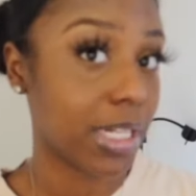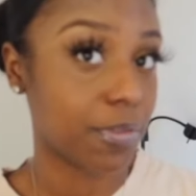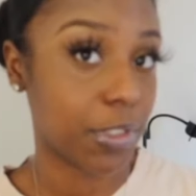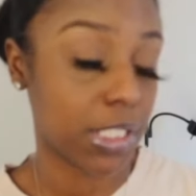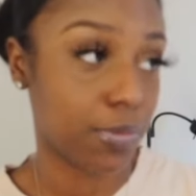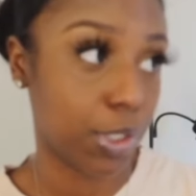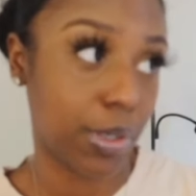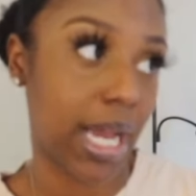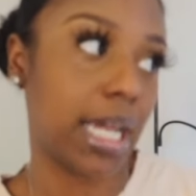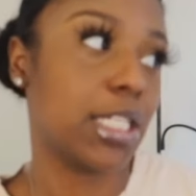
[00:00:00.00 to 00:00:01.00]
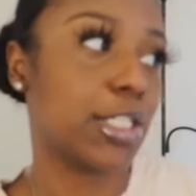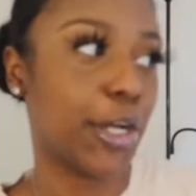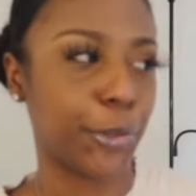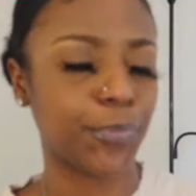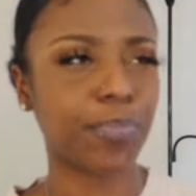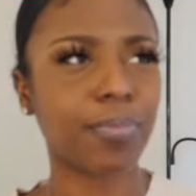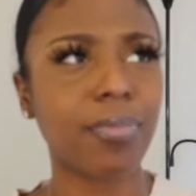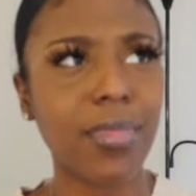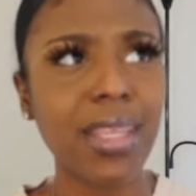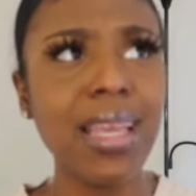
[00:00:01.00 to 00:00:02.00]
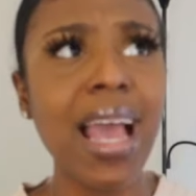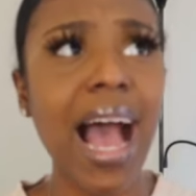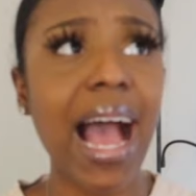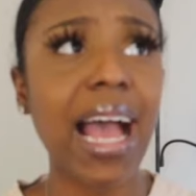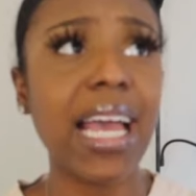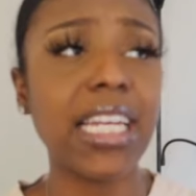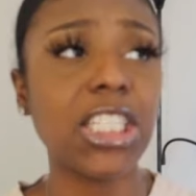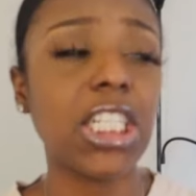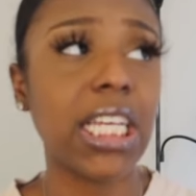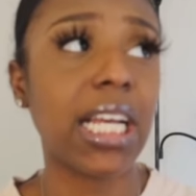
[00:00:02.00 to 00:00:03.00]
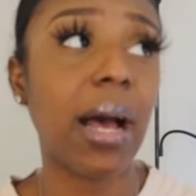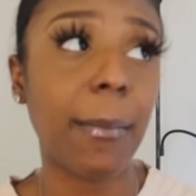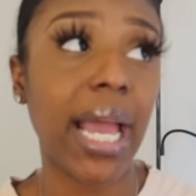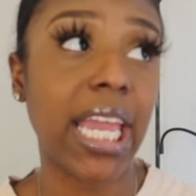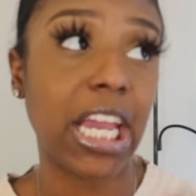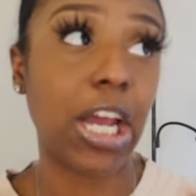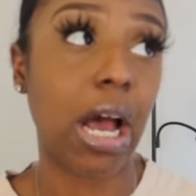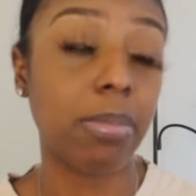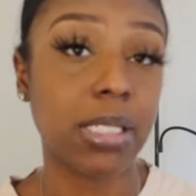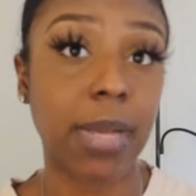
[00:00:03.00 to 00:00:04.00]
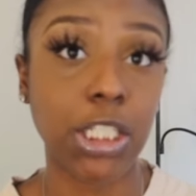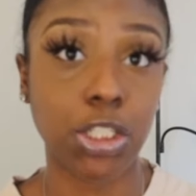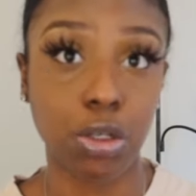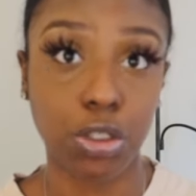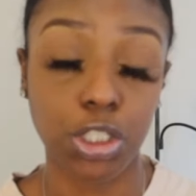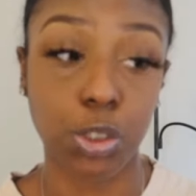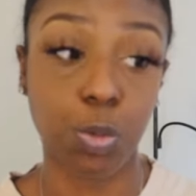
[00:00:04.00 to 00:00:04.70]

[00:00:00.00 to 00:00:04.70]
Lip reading: reference for you guys. So I initially cut my hair up to my shoulders